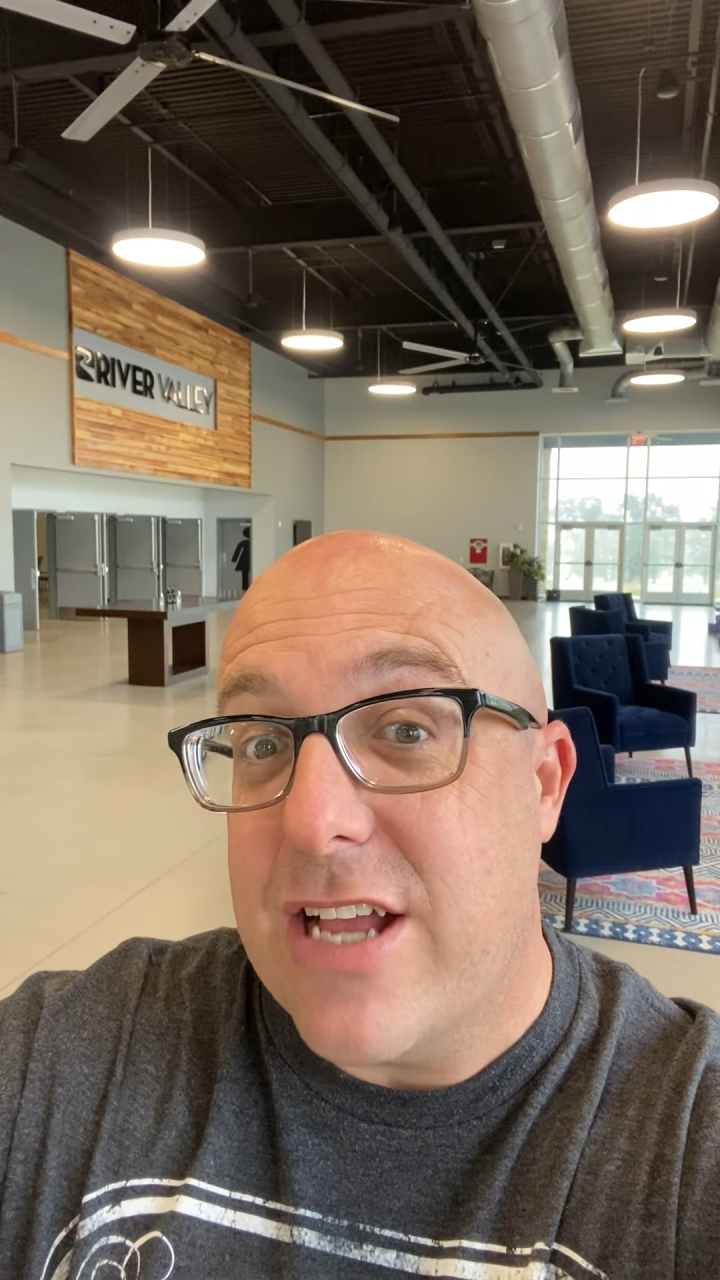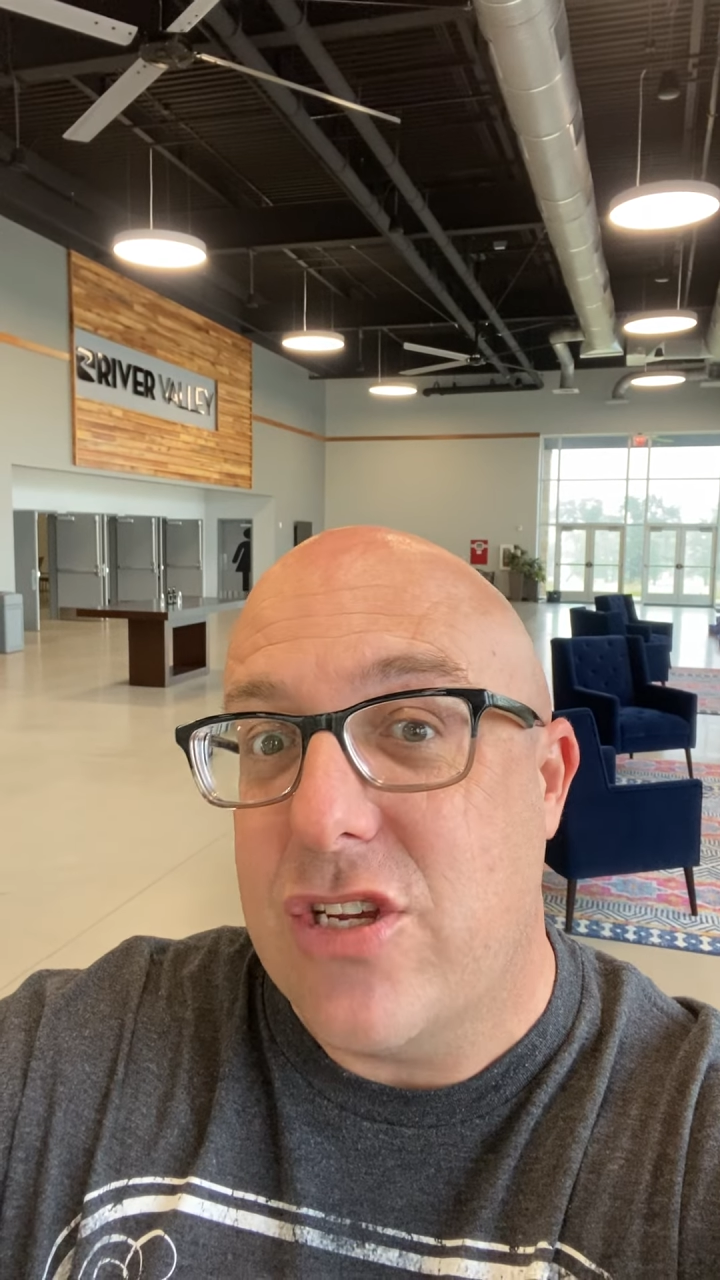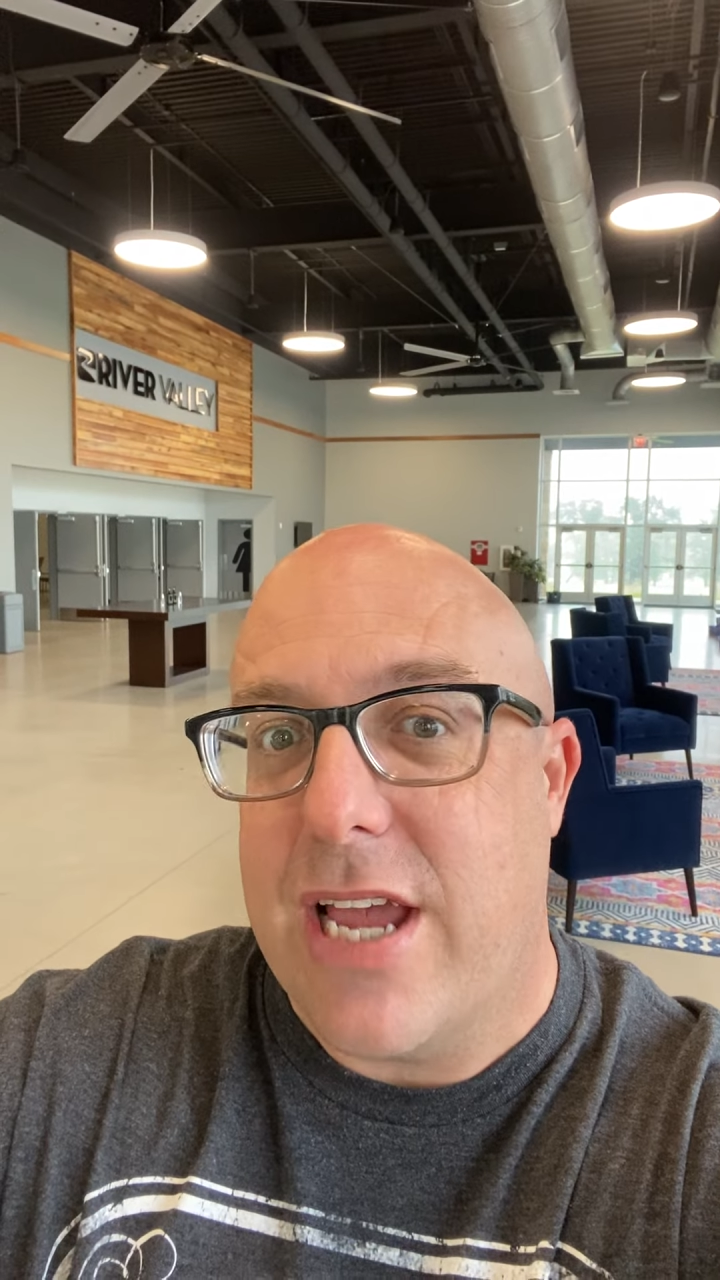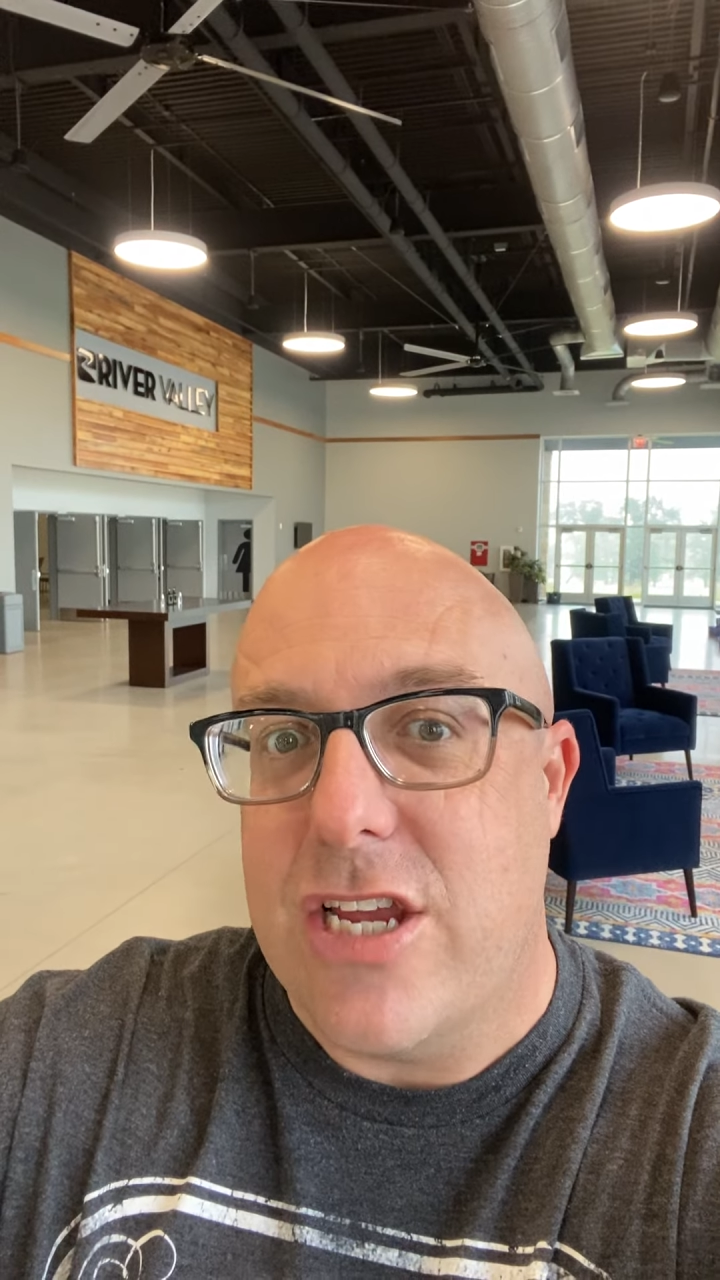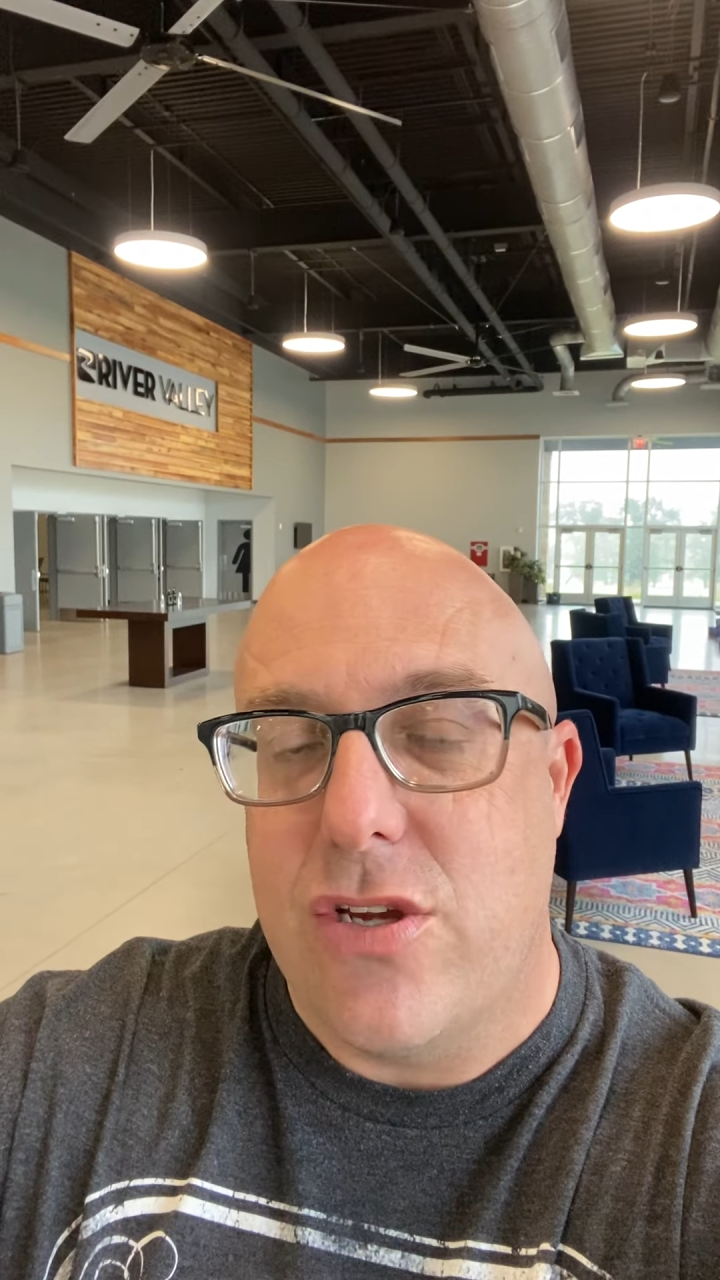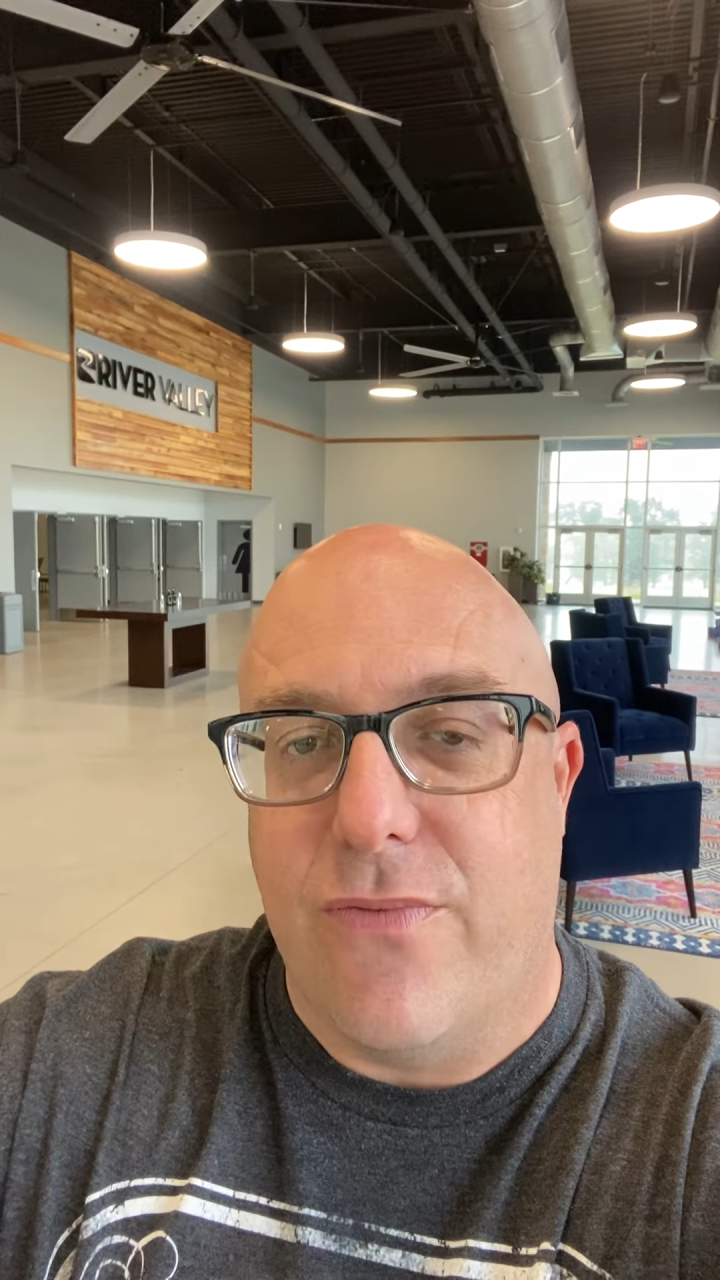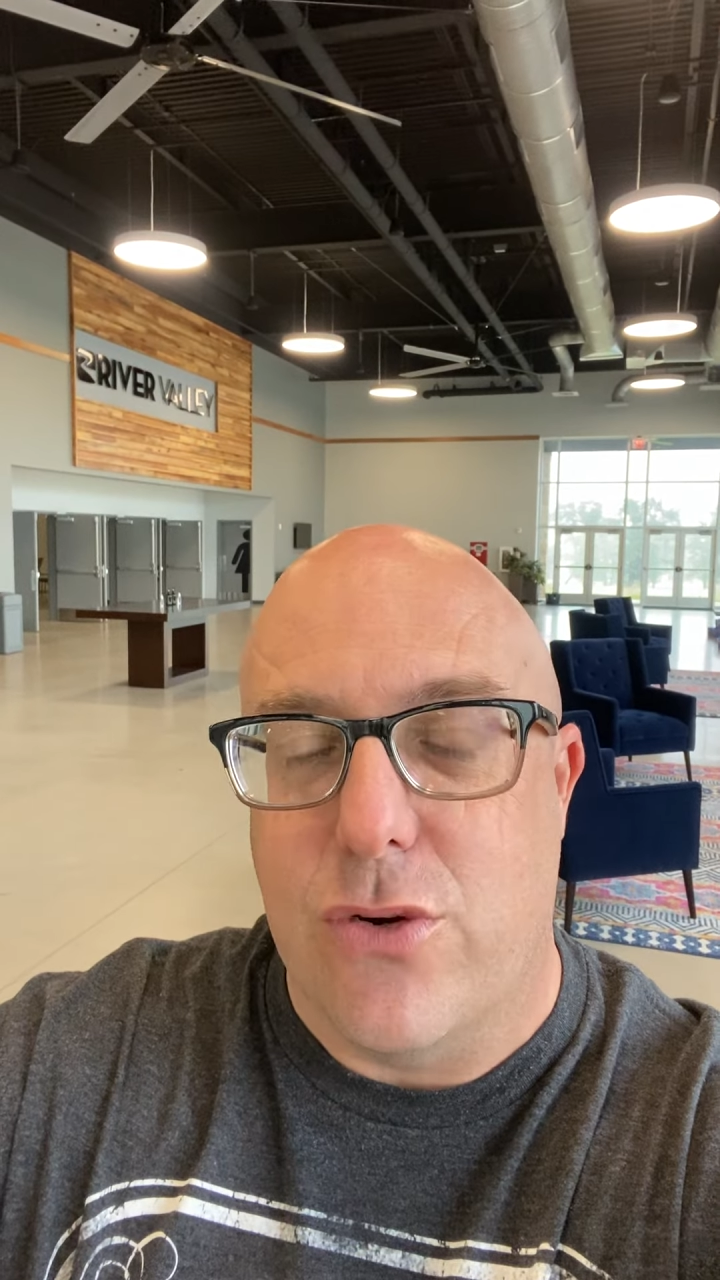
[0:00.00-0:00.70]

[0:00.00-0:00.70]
education